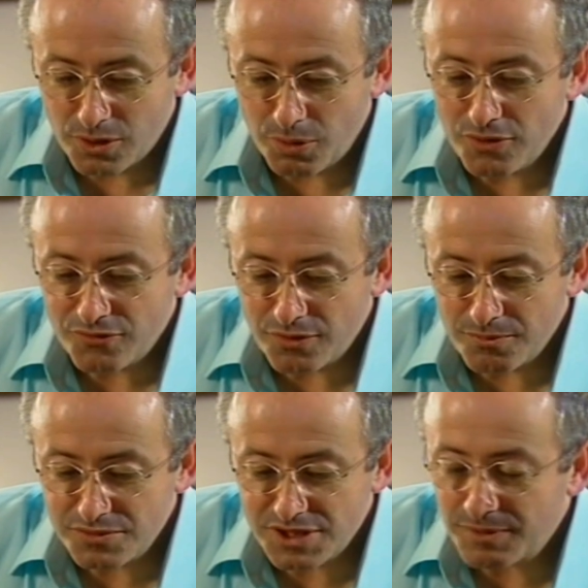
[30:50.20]
a quote
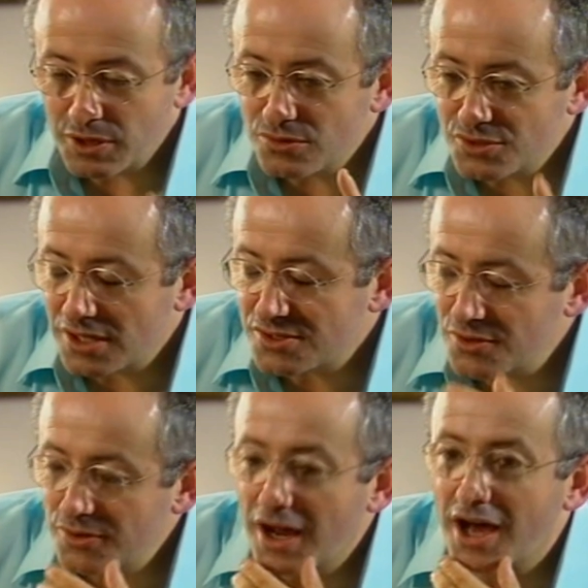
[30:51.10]
from someone who just
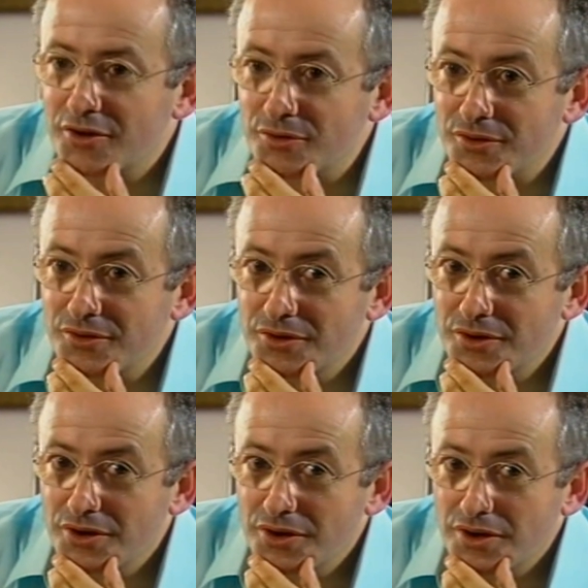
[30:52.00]
turned 100.
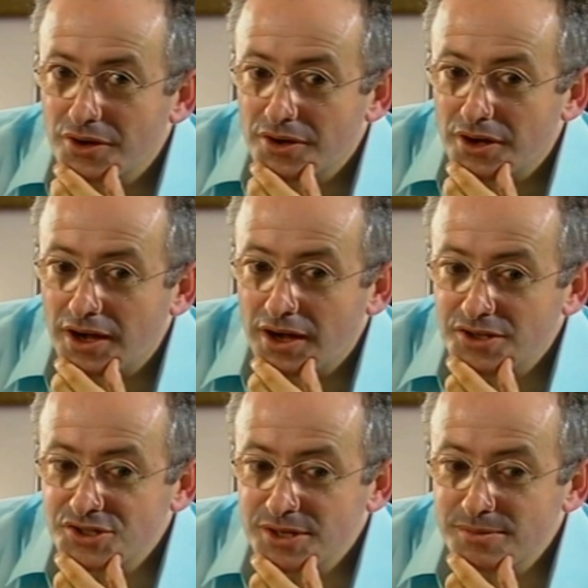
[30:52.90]

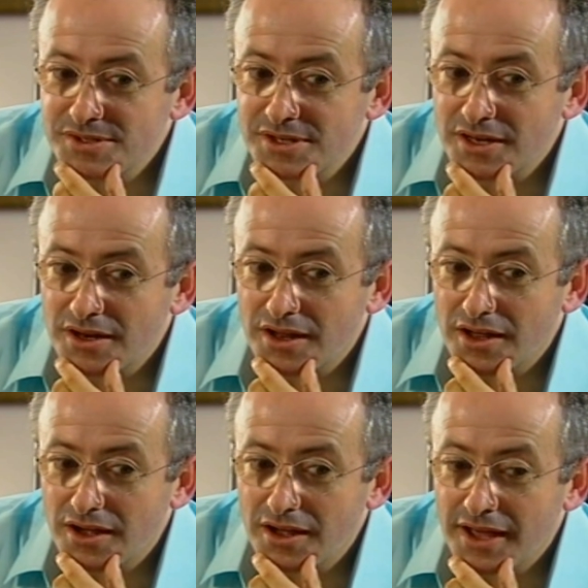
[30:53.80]
She was an
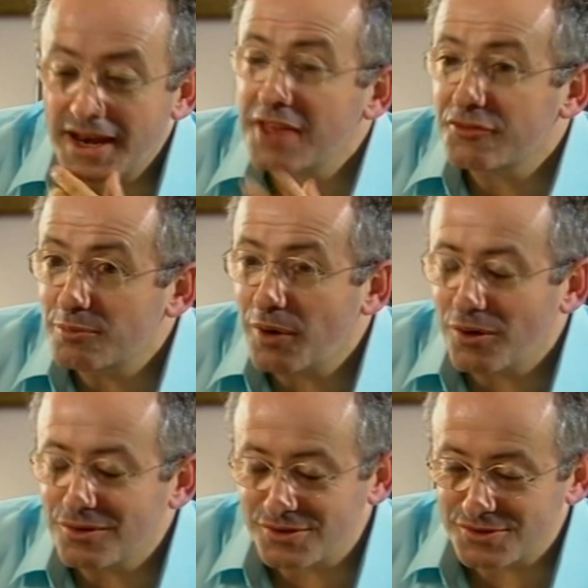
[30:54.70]

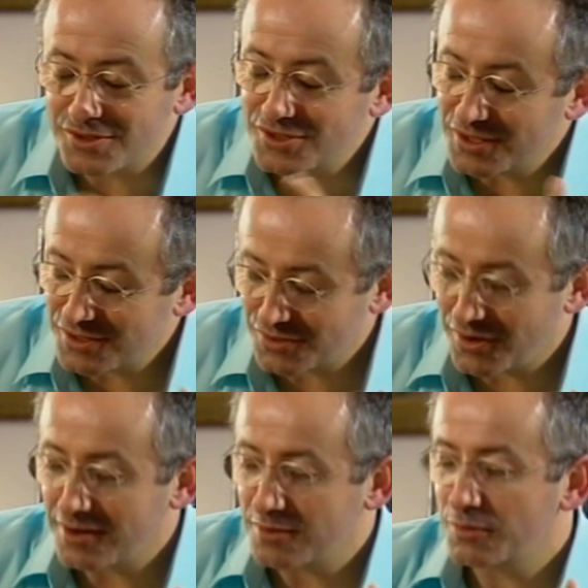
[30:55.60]
anthropologist, and she
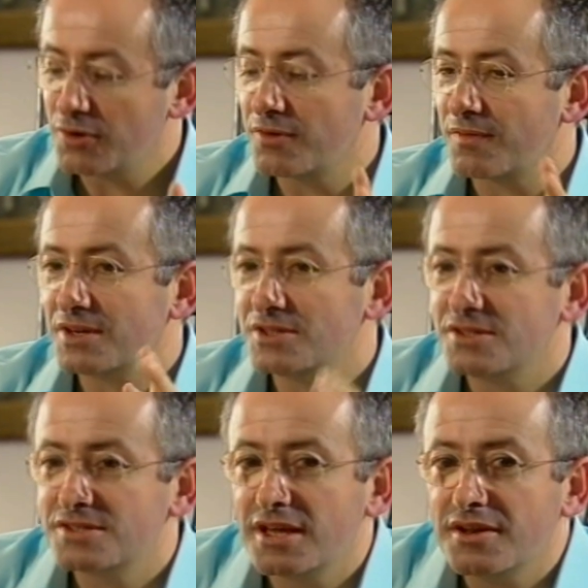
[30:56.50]
described it beautifully.
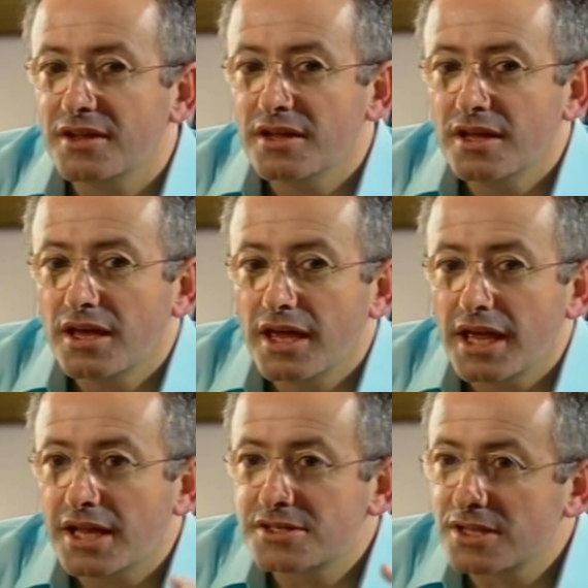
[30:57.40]
She said,
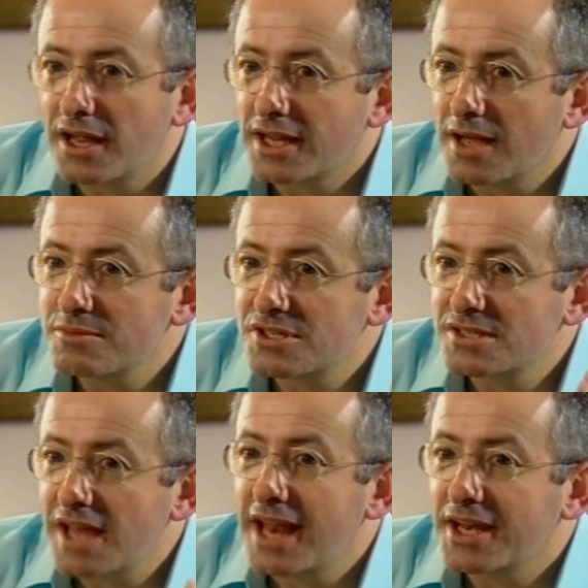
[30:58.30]
"It's like I'm
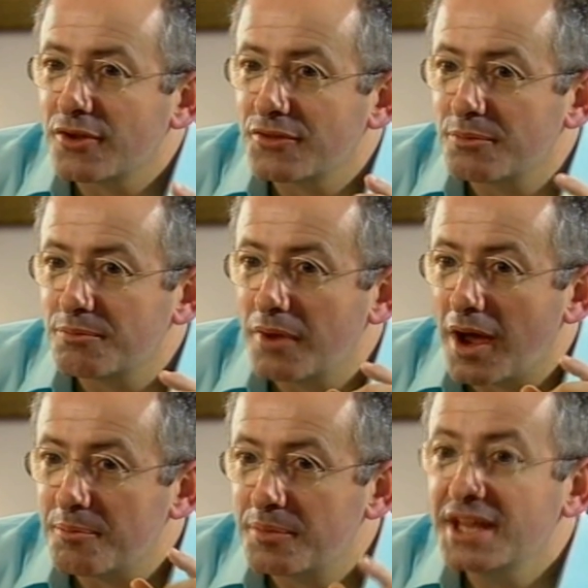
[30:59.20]
standing on
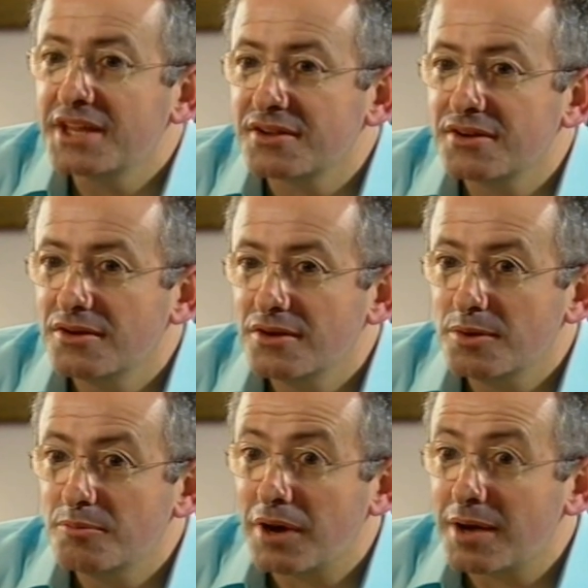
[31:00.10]
a peak
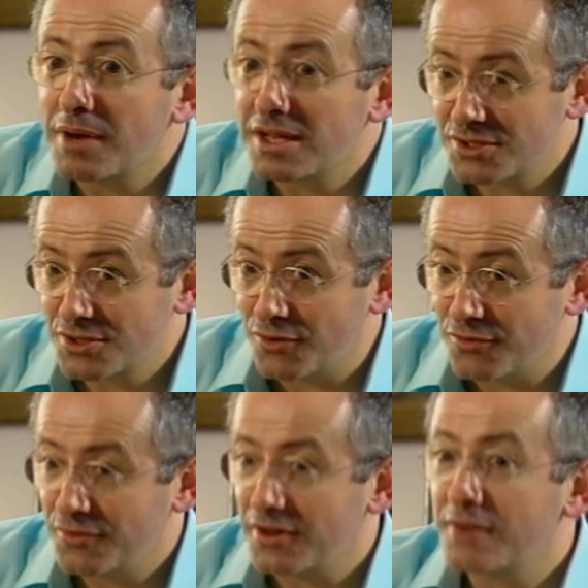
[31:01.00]
by
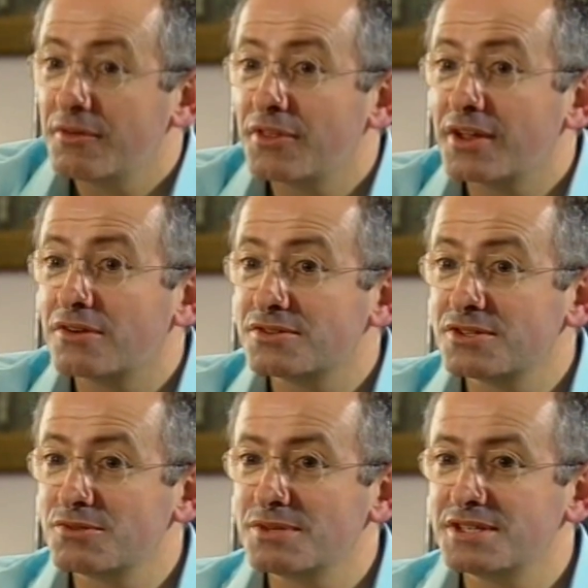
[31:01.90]
myself, that everything else
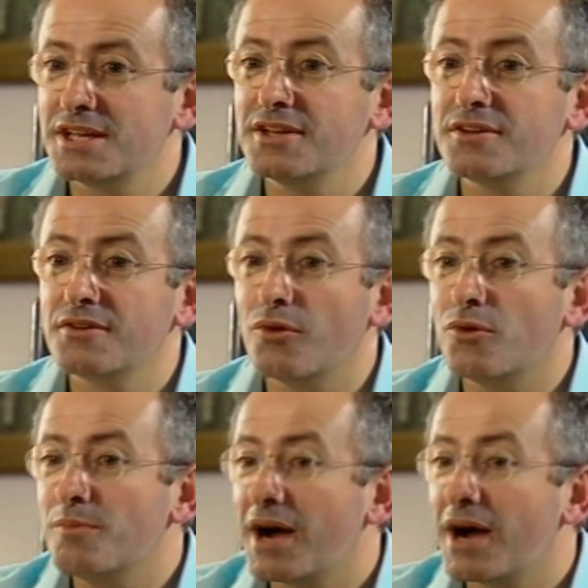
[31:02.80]
has receded, all